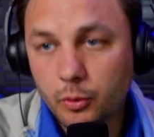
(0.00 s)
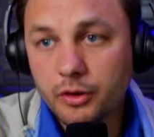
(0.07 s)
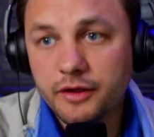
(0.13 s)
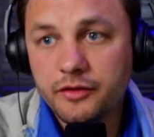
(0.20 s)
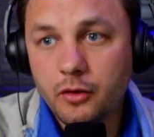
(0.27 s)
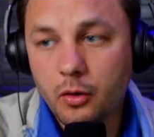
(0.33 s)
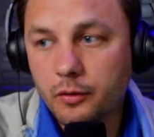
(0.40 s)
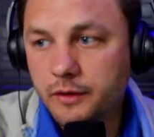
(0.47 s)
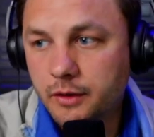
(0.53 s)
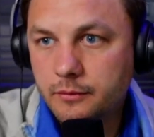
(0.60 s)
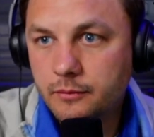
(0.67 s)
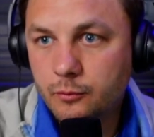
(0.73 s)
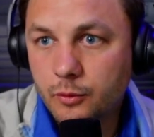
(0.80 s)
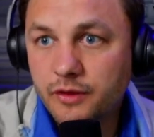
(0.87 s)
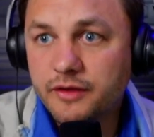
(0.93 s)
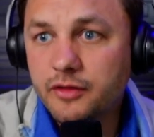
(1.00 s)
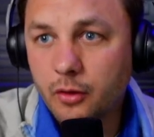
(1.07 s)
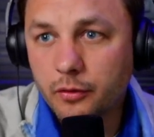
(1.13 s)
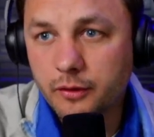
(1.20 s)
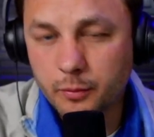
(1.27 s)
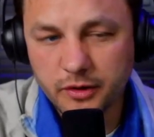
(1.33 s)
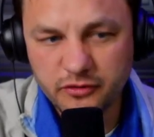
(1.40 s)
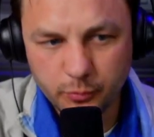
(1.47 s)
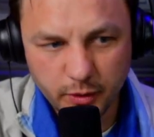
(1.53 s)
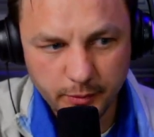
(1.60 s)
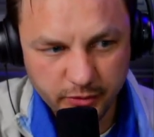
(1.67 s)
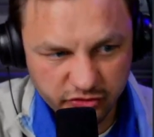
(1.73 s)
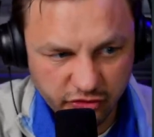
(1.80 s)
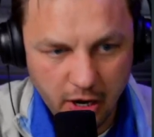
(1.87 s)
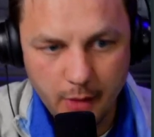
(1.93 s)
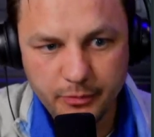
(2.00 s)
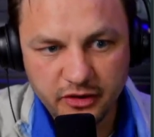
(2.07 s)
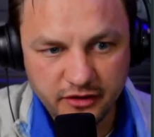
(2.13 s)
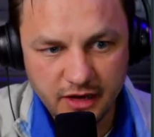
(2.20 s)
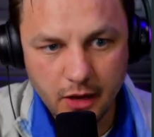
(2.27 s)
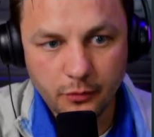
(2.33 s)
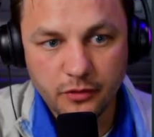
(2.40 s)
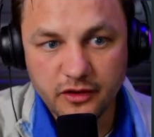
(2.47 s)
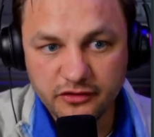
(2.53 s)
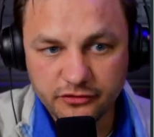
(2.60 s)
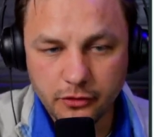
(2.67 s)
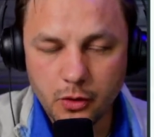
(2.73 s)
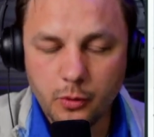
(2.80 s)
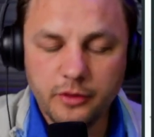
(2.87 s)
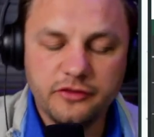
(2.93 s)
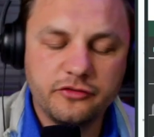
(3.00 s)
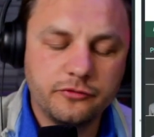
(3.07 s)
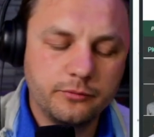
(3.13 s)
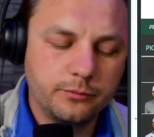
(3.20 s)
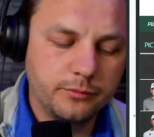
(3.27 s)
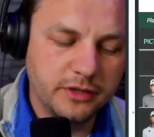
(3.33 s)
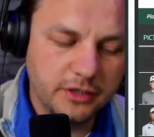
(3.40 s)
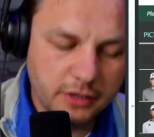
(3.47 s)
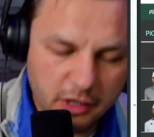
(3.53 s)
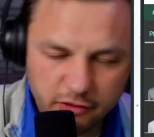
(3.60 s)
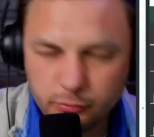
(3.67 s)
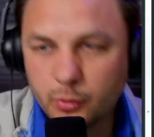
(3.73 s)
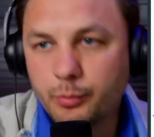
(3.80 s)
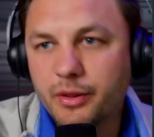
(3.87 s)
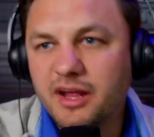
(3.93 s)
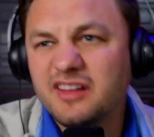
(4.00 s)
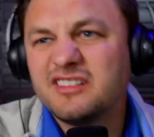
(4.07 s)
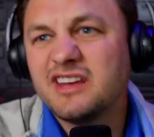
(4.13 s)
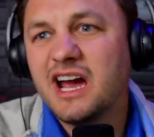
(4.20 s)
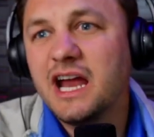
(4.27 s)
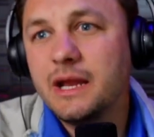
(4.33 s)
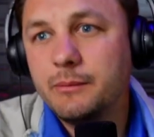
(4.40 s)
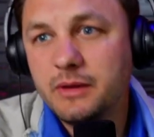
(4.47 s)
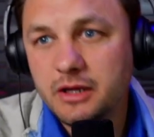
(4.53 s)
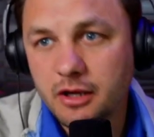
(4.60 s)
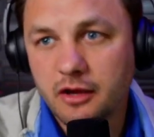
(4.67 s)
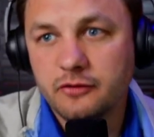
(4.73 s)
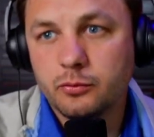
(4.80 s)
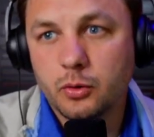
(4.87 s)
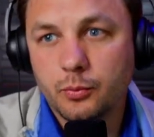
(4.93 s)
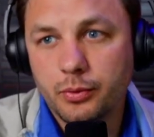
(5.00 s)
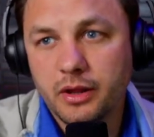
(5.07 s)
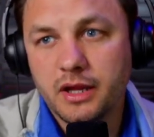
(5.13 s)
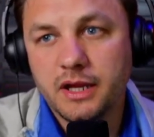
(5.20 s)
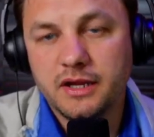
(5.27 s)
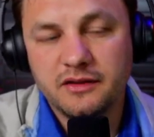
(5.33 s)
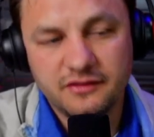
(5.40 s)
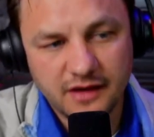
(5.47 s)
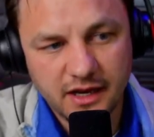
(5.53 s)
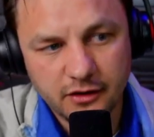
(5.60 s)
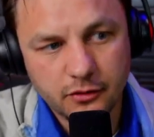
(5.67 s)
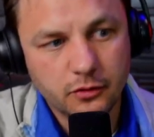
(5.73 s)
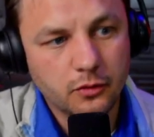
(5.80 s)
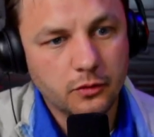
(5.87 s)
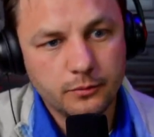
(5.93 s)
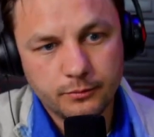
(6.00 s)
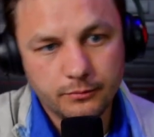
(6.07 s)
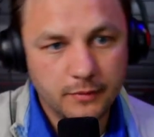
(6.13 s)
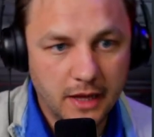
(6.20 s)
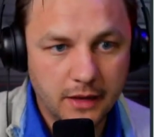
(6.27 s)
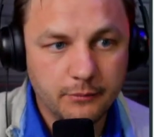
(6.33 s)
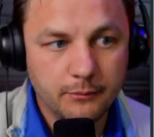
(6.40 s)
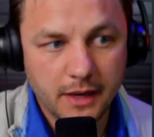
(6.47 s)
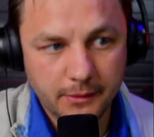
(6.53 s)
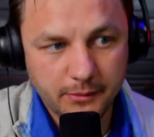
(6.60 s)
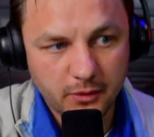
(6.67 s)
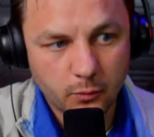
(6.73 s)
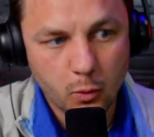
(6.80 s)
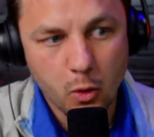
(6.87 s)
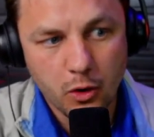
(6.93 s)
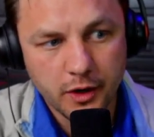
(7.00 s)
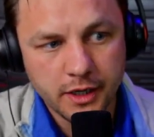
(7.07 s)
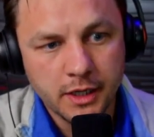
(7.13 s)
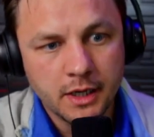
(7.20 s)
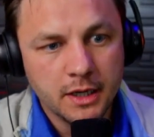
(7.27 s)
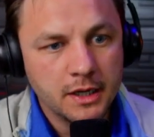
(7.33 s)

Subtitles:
the only reason we'd be dropping down this low is because we're playing Scotty, because we're playing Xander and maybe Rory.